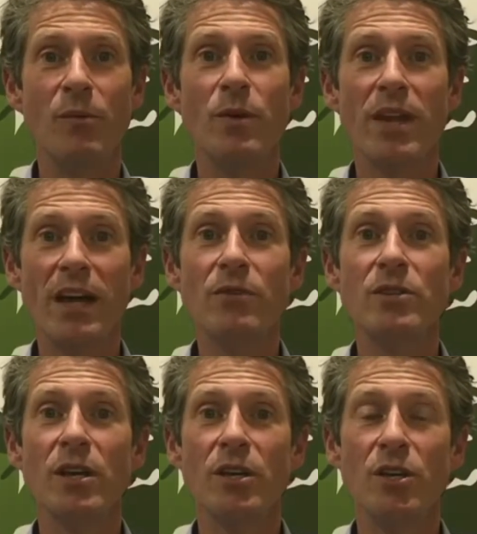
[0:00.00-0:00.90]

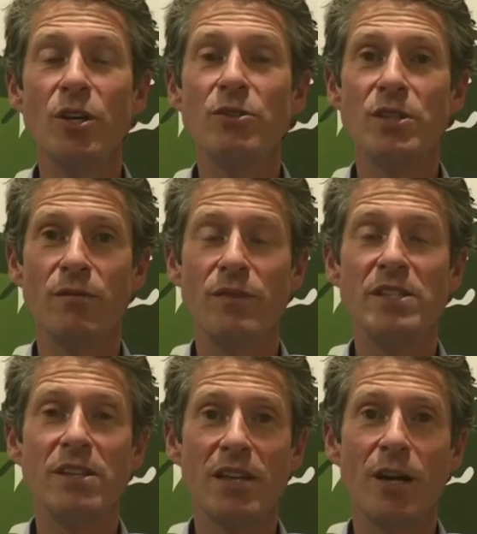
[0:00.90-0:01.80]
without use of
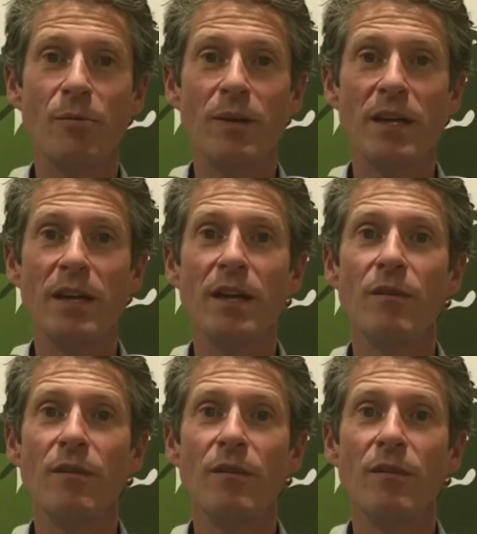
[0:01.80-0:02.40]
physiotherapy,